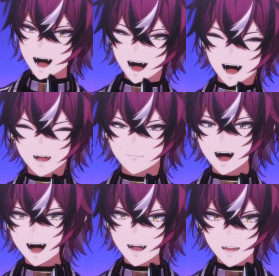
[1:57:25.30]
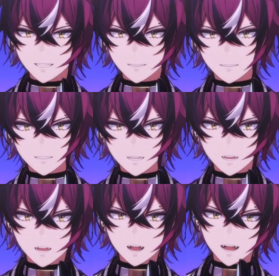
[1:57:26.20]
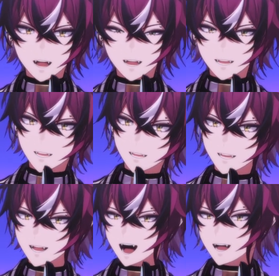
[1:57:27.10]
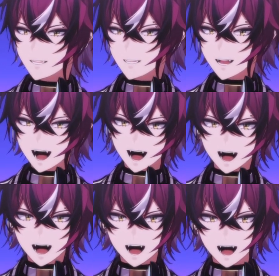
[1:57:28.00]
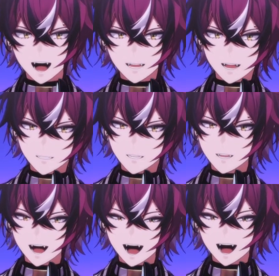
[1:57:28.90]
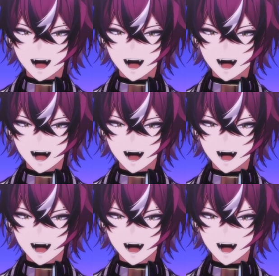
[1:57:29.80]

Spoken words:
mentioned before, Dia's AI had never really gotten